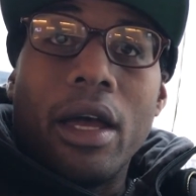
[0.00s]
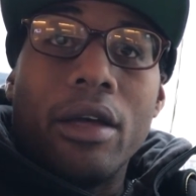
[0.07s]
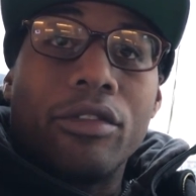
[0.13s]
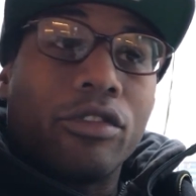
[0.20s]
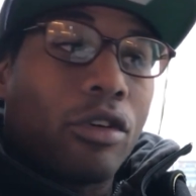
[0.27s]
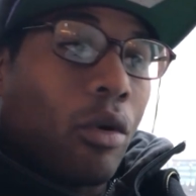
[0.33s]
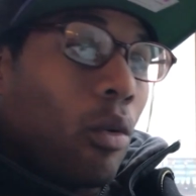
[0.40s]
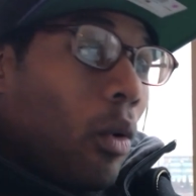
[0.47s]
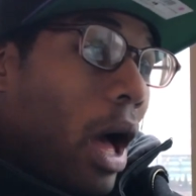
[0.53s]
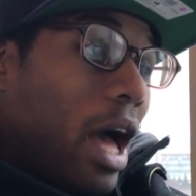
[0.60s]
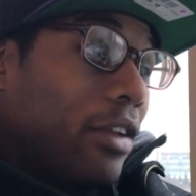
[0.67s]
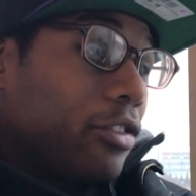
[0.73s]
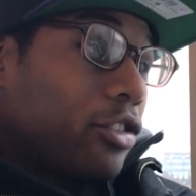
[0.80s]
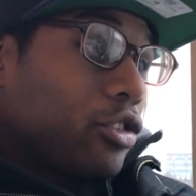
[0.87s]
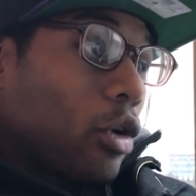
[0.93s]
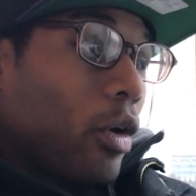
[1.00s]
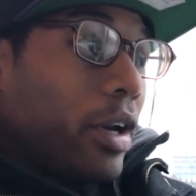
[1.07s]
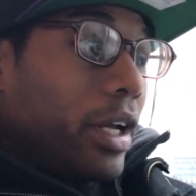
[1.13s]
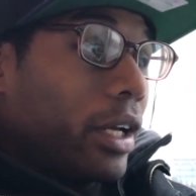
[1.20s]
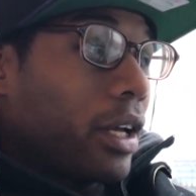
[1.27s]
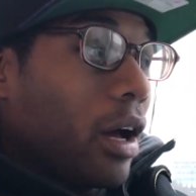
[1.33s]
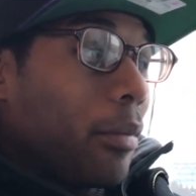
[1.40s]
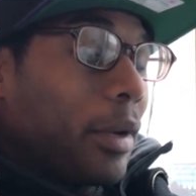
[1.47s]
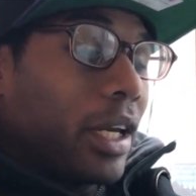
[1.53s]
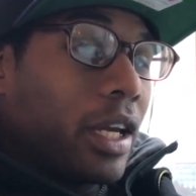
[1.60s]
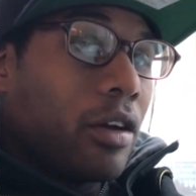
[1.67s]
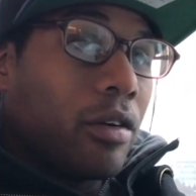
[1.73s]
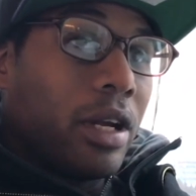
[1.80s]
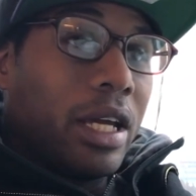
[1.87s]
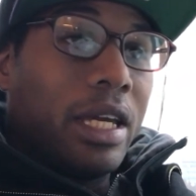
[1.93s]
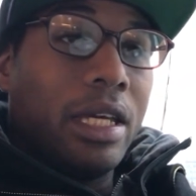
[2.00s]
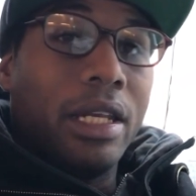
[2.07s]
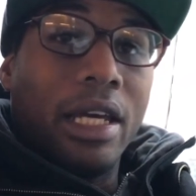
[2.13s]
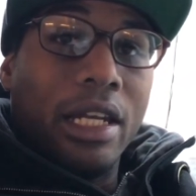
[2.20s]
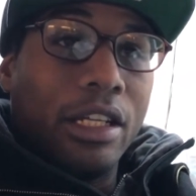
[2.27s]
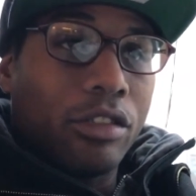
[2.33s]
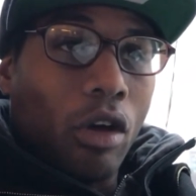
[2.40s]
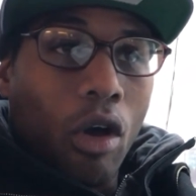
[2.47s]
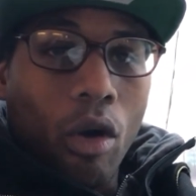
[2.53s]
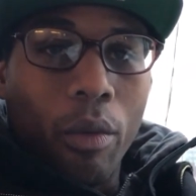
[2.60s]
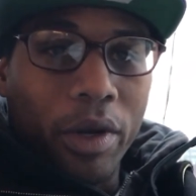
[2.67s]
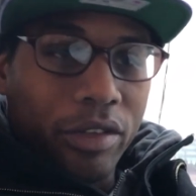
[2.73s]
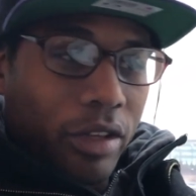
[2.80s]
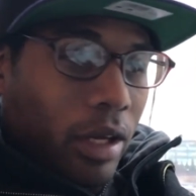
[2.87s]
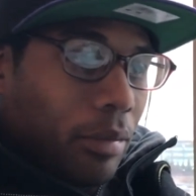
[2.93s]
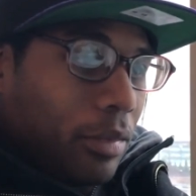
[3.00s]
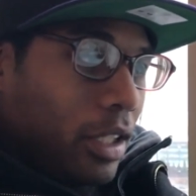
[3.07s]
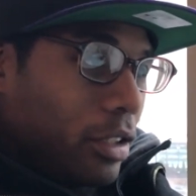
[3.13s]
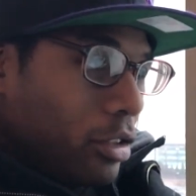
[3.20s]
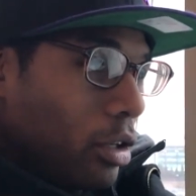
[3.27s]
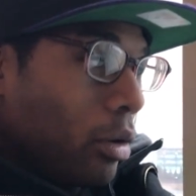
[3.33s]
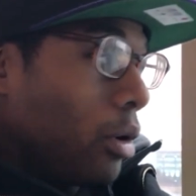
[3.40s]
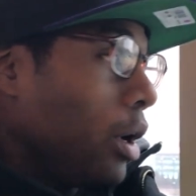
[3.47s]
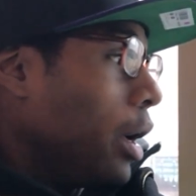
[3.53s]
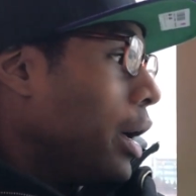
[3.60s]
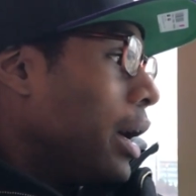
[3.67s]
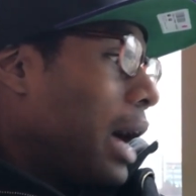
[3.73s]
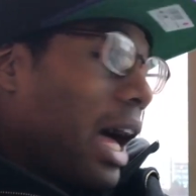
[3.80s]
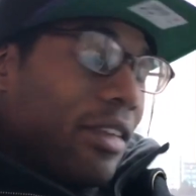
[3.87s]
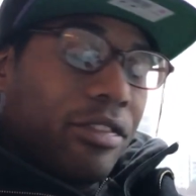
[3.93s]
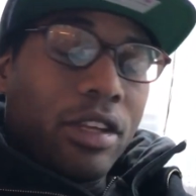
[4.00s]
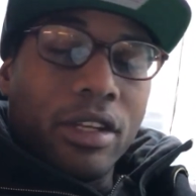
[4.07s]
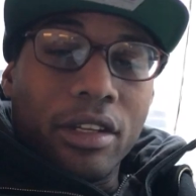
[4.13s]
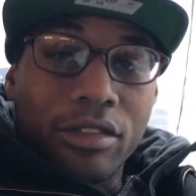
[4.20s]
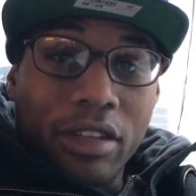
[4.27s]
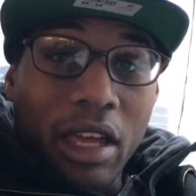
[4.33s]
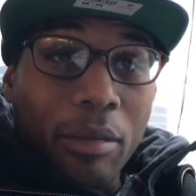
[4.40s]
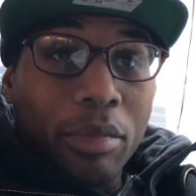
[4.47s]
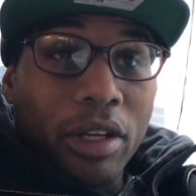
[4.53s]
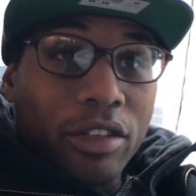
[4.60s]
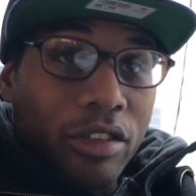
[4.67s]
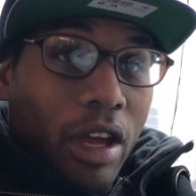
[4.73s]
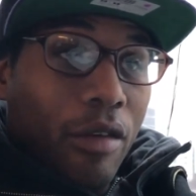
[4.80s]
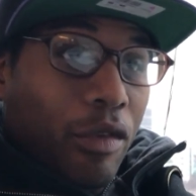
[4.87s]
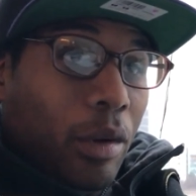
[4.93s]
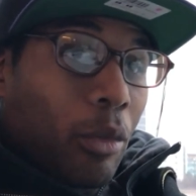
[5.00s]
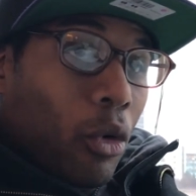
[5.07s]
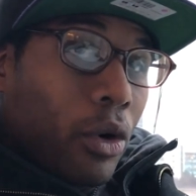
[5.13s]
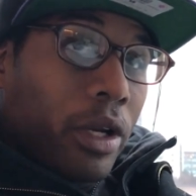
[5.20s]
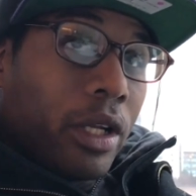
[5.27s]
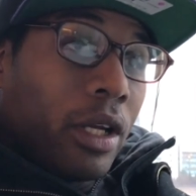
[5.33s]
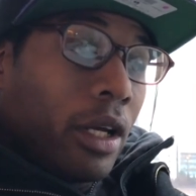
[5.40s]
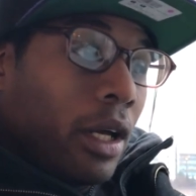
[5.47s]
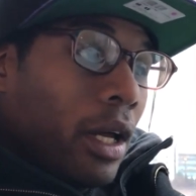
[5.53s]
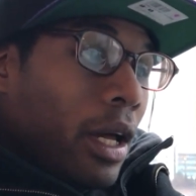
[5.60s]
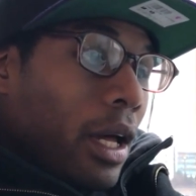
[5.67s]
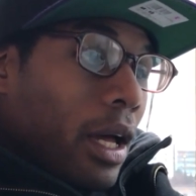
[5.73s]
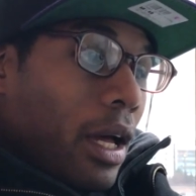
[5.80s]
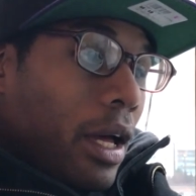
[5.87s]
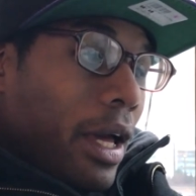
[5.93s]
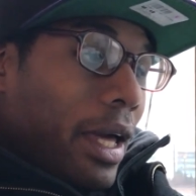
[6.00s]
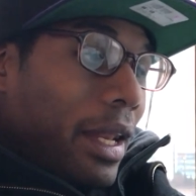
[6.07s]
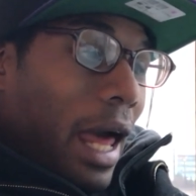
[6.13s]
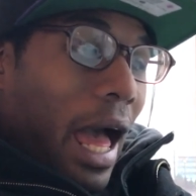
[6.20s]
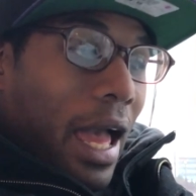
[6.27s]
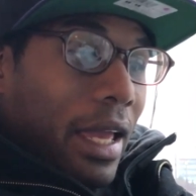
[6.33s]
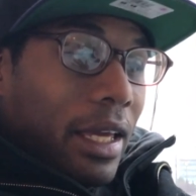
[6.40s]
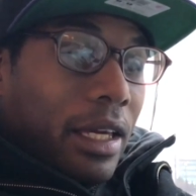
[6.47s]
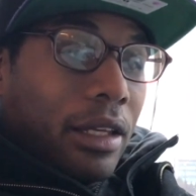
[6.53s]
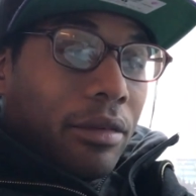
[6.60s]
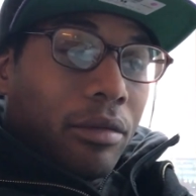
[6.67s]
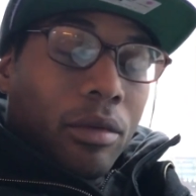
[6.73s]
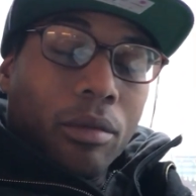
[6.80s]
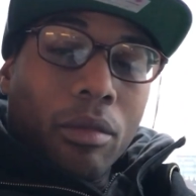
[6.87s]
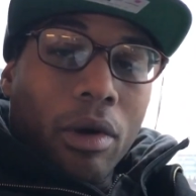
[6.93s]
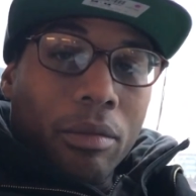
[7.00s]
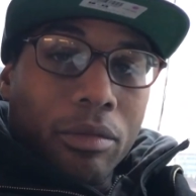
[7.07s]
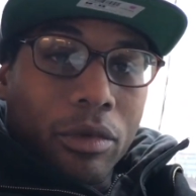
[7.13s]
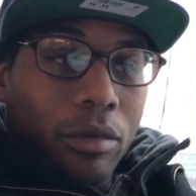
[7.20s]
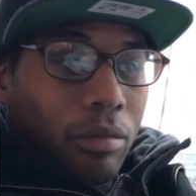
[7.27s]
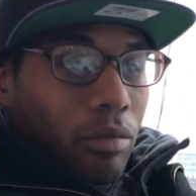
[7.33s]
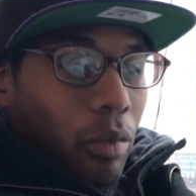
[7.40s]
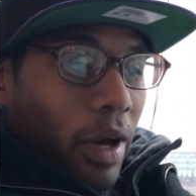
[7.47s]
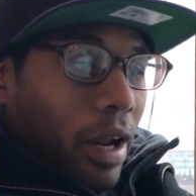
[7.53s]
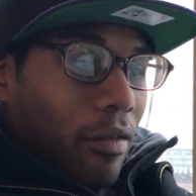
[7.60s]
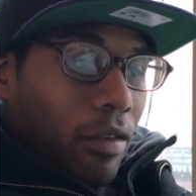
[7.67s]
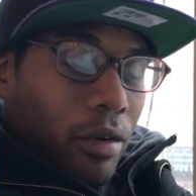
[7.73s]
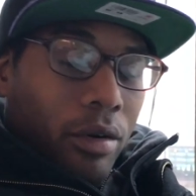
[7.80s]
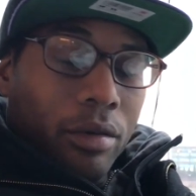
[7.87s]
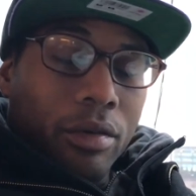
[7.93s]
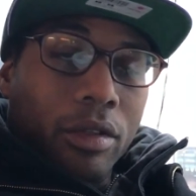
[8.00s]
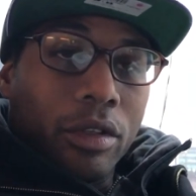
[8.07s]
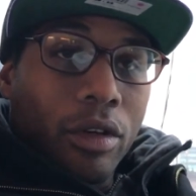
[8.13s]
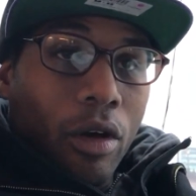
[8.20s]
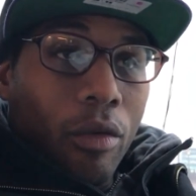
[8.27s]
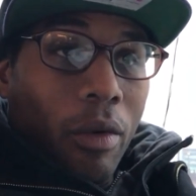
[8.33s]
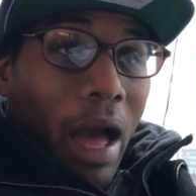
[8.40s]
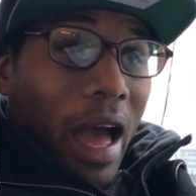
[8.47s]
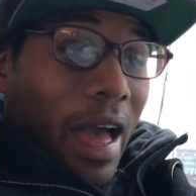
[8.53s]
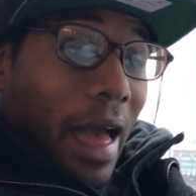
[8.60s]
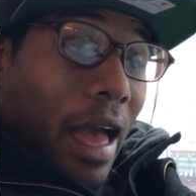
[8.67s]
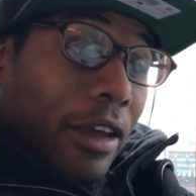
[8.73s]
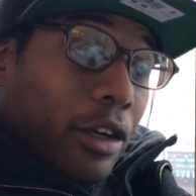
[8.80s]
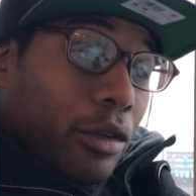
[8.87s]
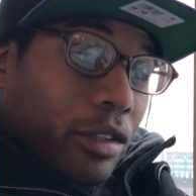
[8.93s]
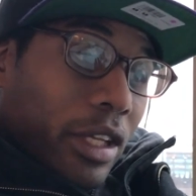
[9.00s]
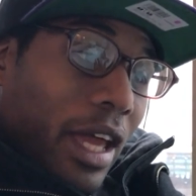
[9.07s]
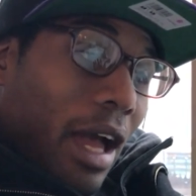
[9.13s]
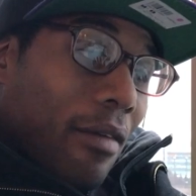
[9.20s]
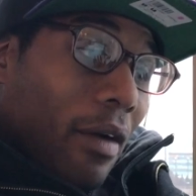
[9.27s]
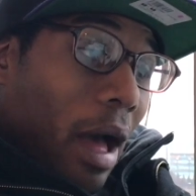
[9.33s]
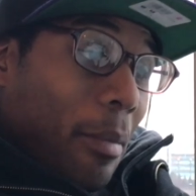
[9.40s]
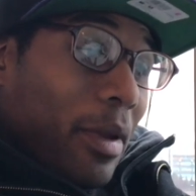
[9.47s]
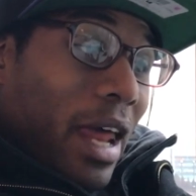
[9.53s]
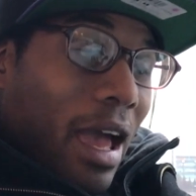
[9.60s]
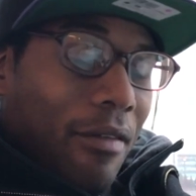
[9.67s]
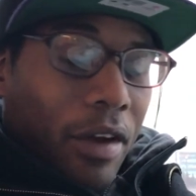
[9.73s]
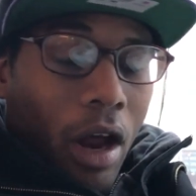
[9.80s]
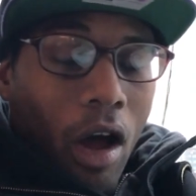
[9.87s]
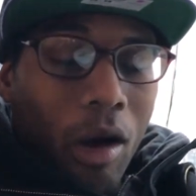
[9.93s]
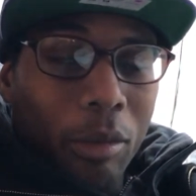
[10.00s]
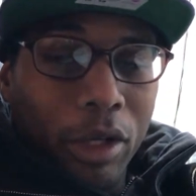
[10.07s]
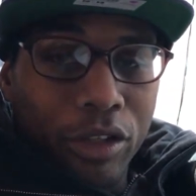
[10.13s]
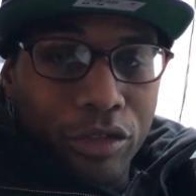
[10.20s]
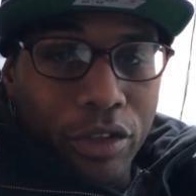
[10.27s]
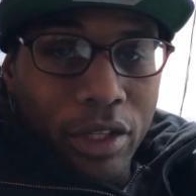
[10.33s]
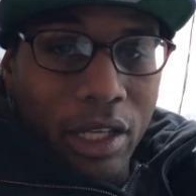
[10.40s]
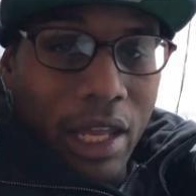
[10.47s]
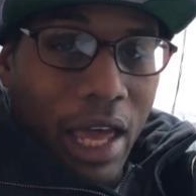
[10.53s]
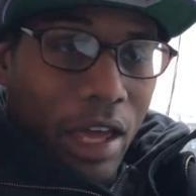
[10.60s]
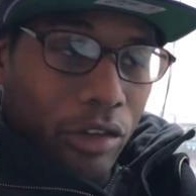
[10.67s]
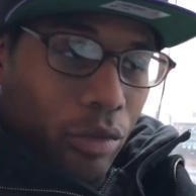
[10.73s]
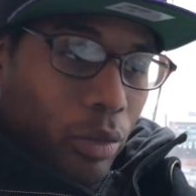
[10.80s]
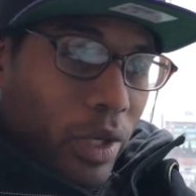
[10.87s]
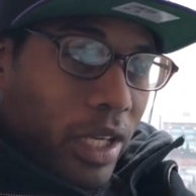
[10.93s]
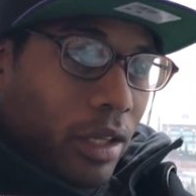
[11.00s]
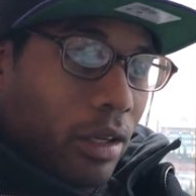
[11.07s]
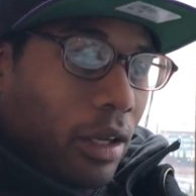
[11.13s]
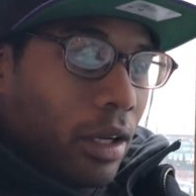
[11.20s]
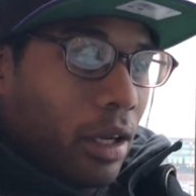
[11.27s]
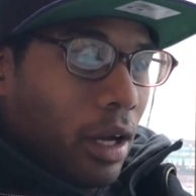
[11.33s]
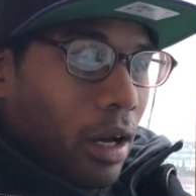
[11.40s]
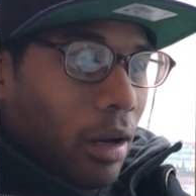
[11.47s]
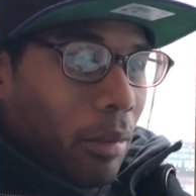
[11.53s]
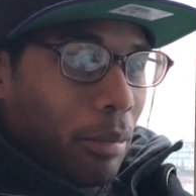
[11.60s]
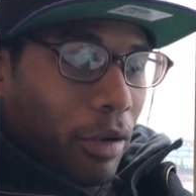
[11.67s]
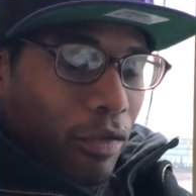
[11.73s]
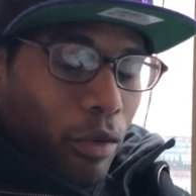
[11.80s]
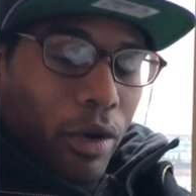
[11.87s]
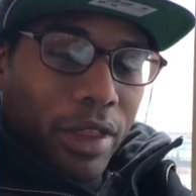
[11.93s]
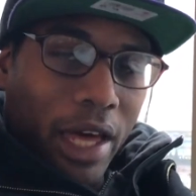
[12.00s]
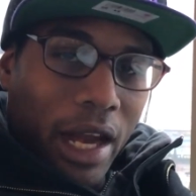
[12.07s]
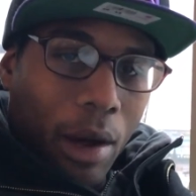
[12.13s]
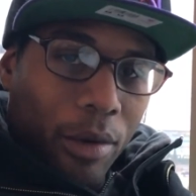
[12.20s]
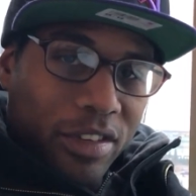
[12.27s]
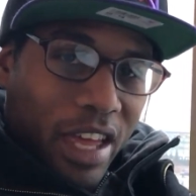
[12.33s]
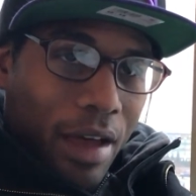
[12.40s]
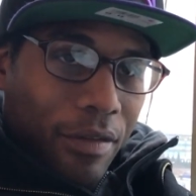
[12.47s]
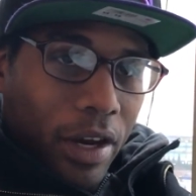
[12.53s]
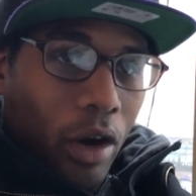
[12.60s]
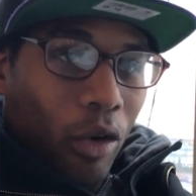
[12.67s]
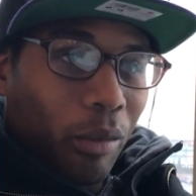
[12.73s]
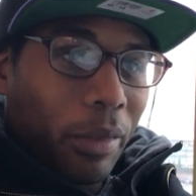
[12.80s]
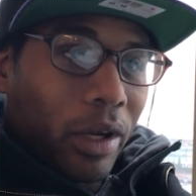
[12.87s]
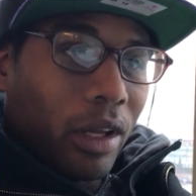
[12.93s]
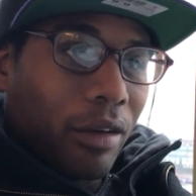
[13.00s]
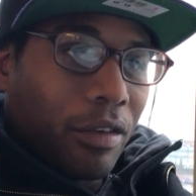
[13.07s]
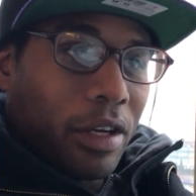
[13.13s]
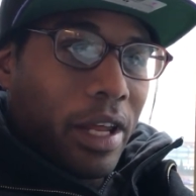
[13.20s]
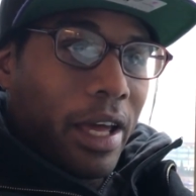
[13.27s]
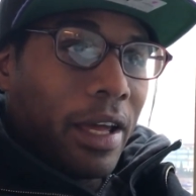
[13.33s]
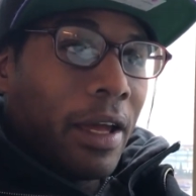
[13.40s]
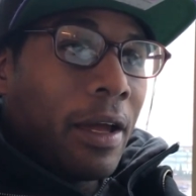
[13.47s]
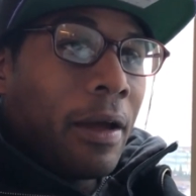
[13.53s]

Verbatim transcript: so I started coming here to eat, and it's always empty. So I sit in the same place every morning, and I eat whatever, you know. I usually have, I've been having omelets for the last week. Before that, I was having oatmeal every day.